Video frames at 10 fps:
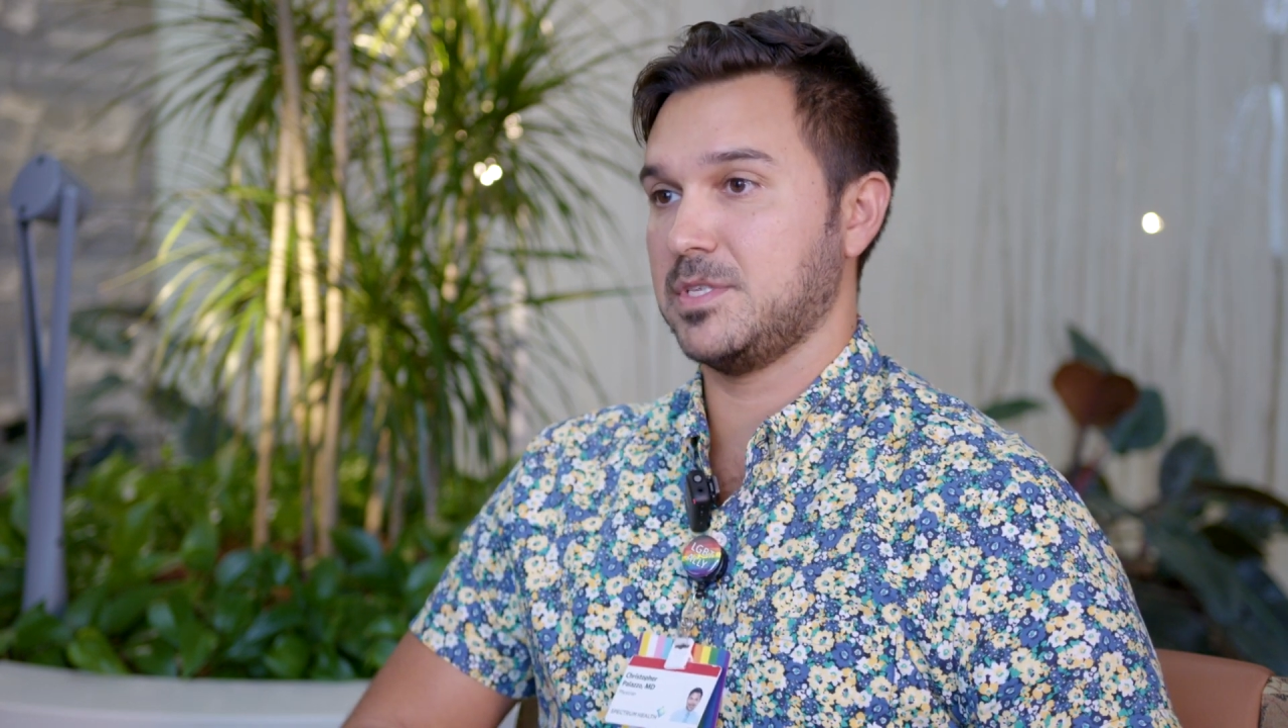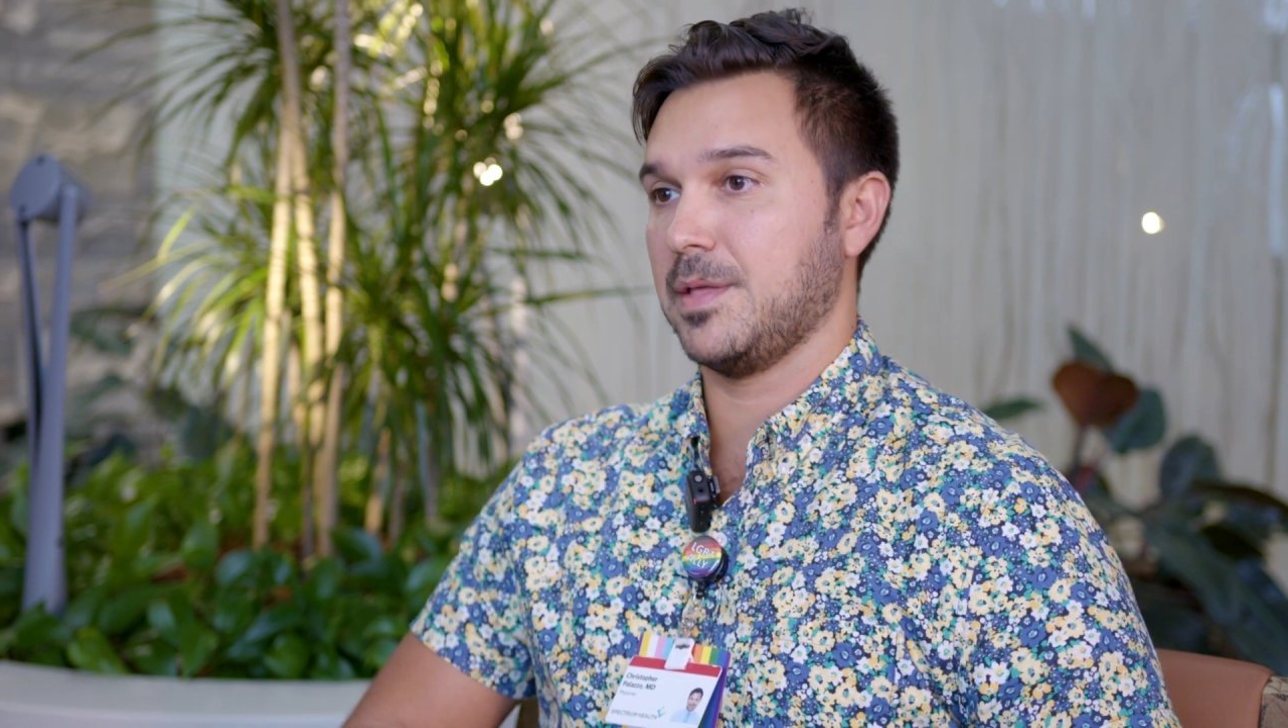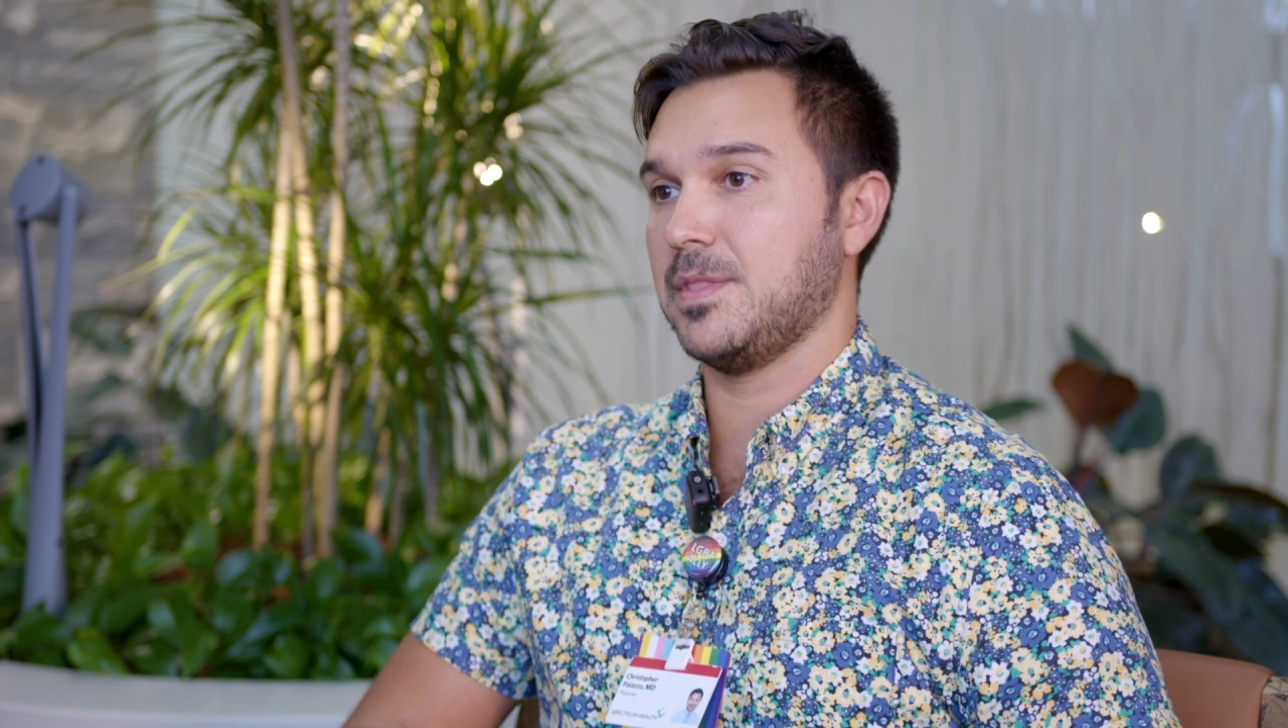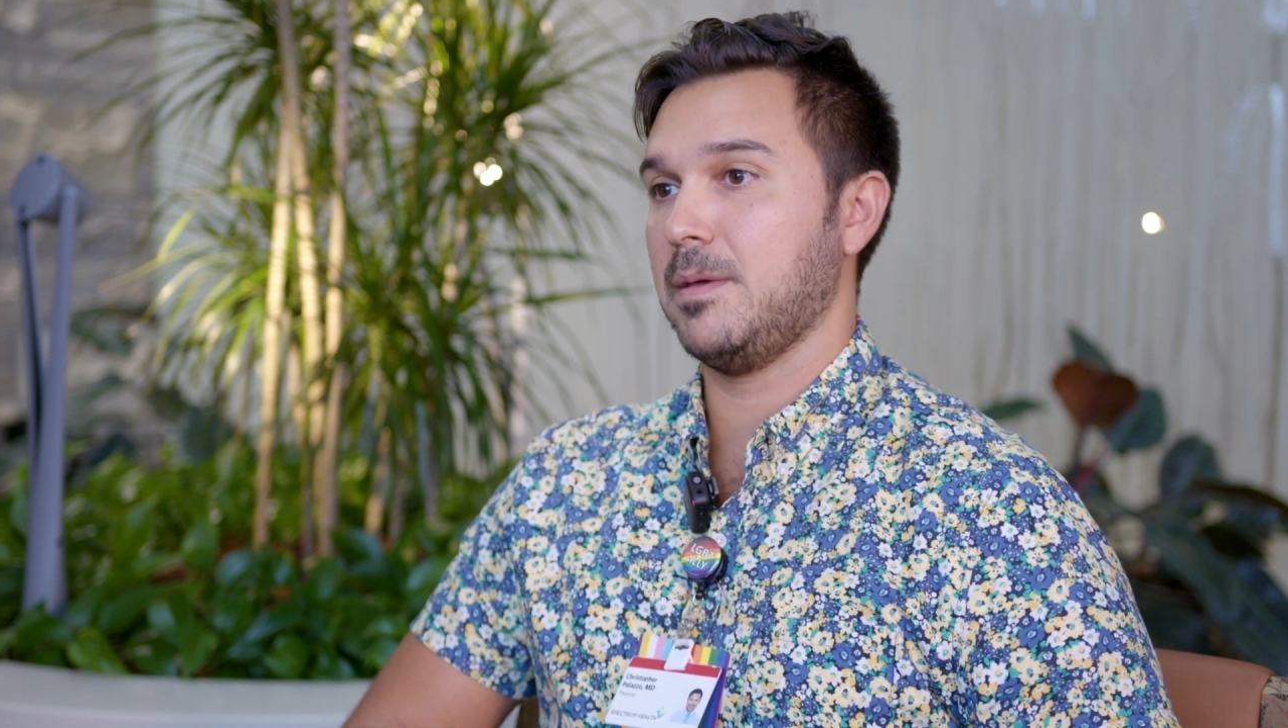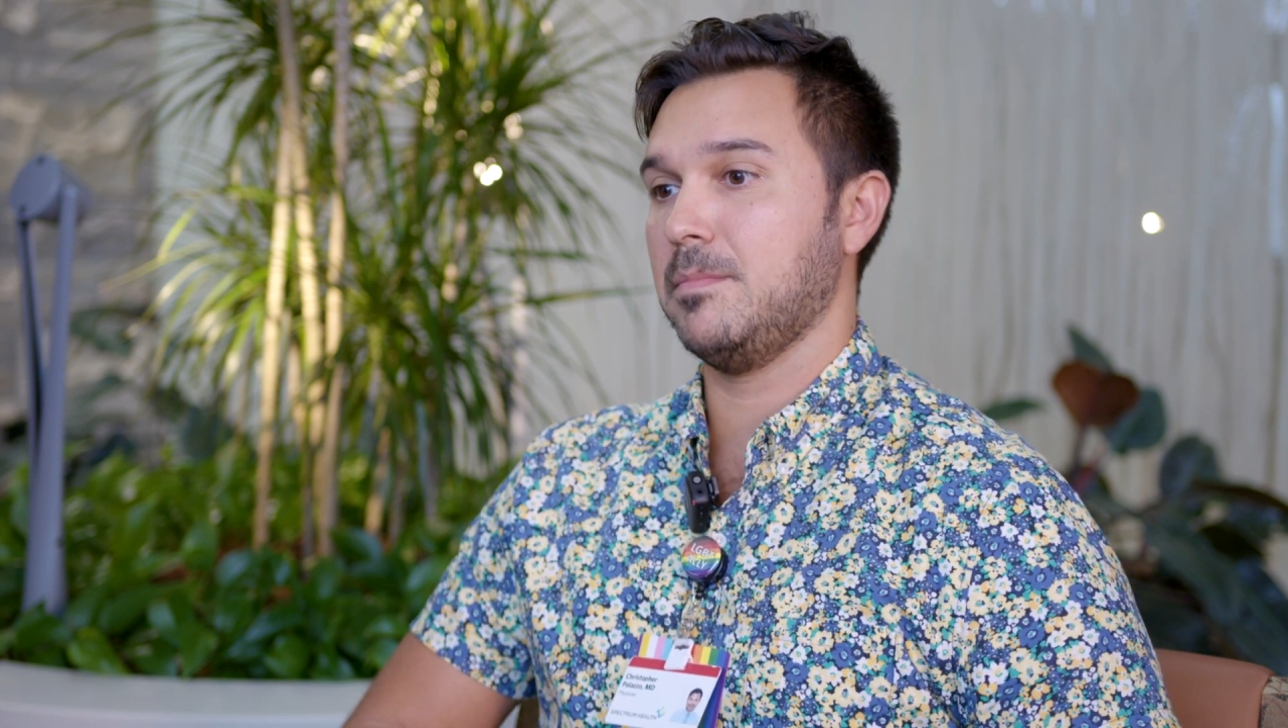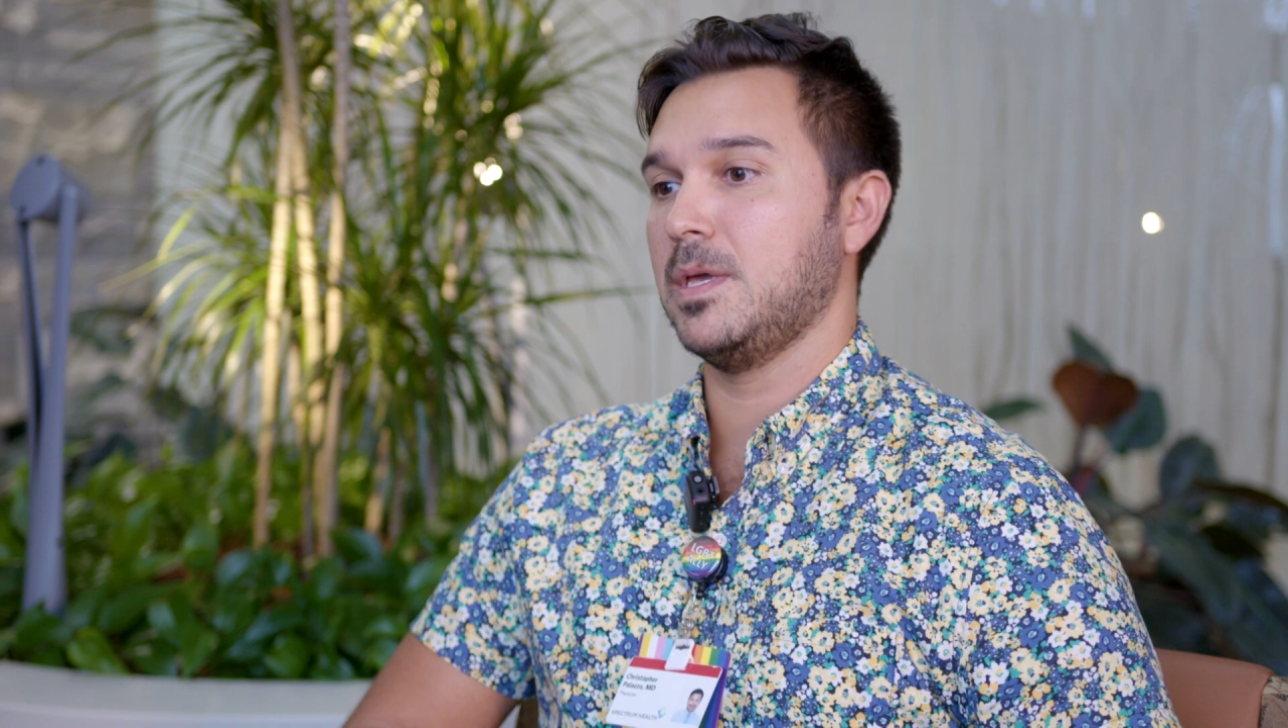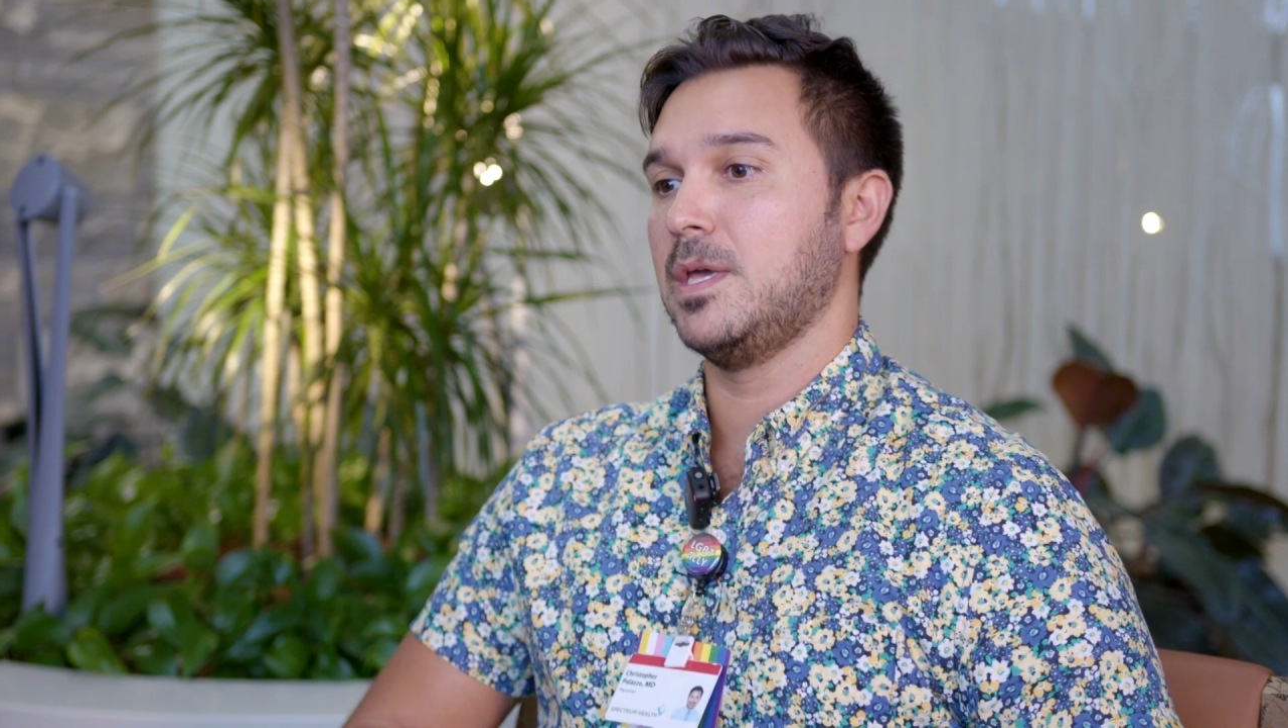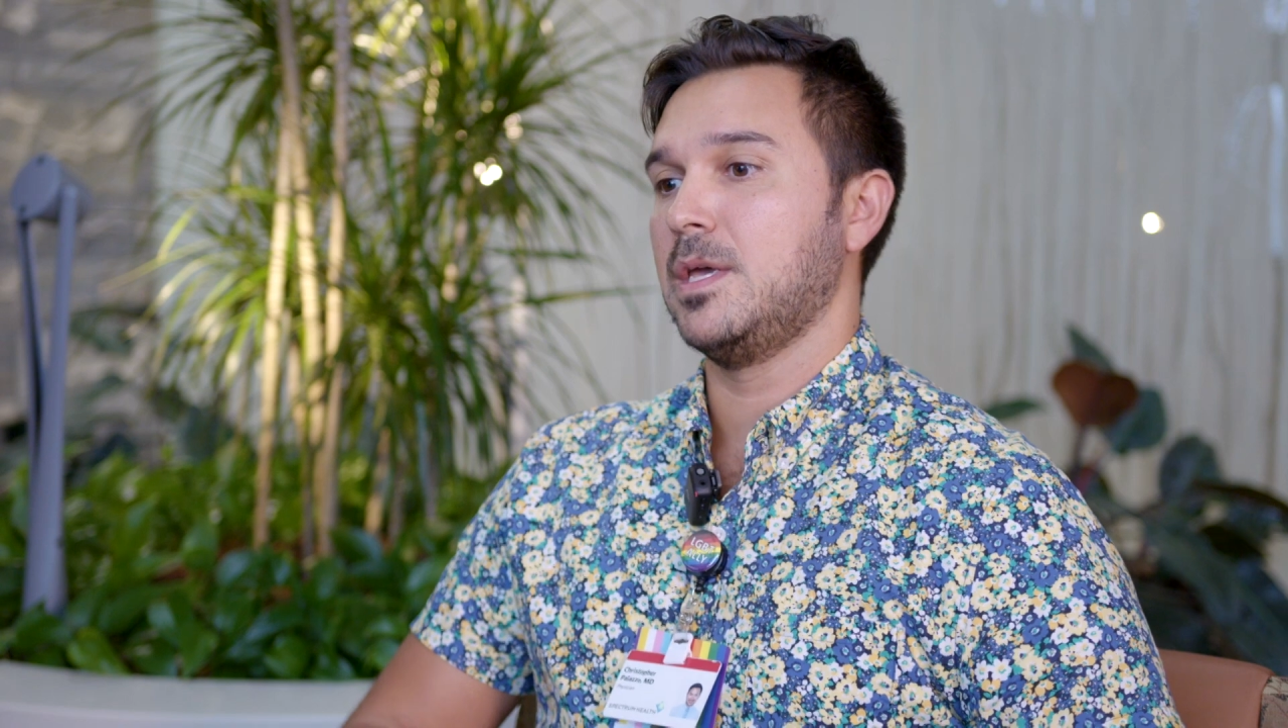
done them.